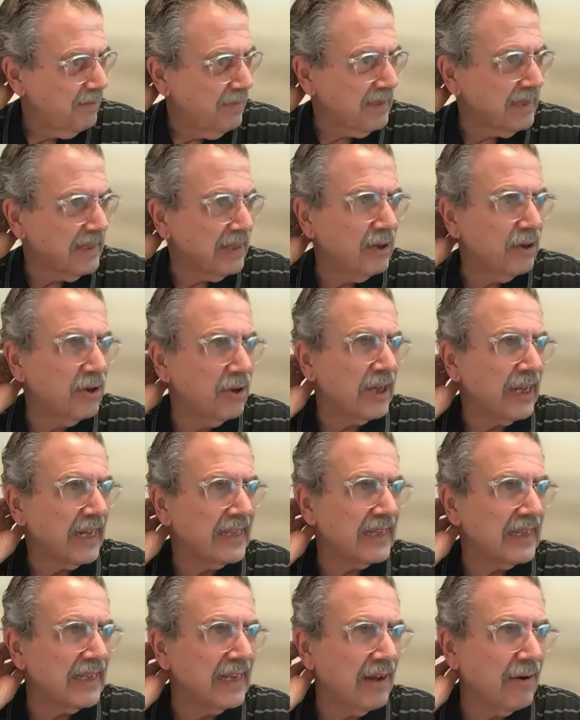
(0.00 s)
But they're all
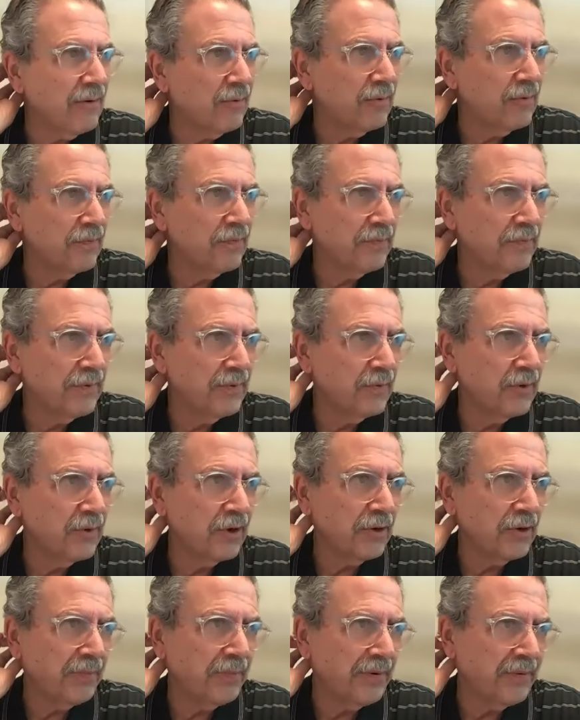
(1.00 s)
getting no
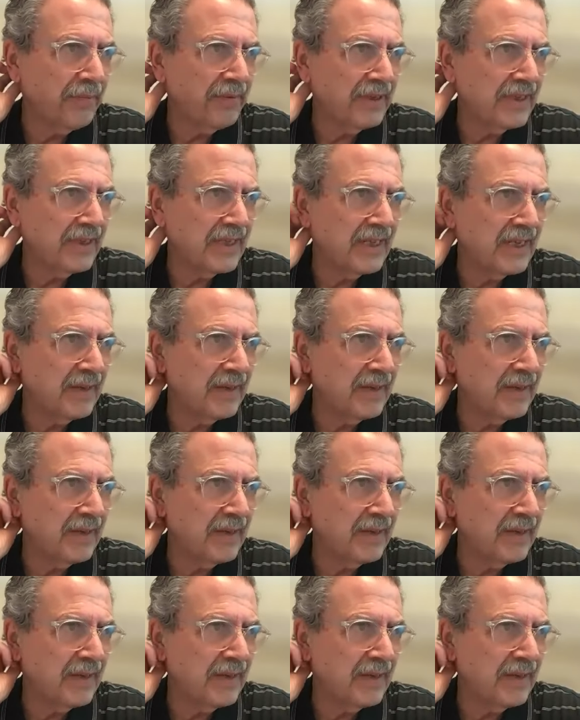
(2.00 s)
work It's all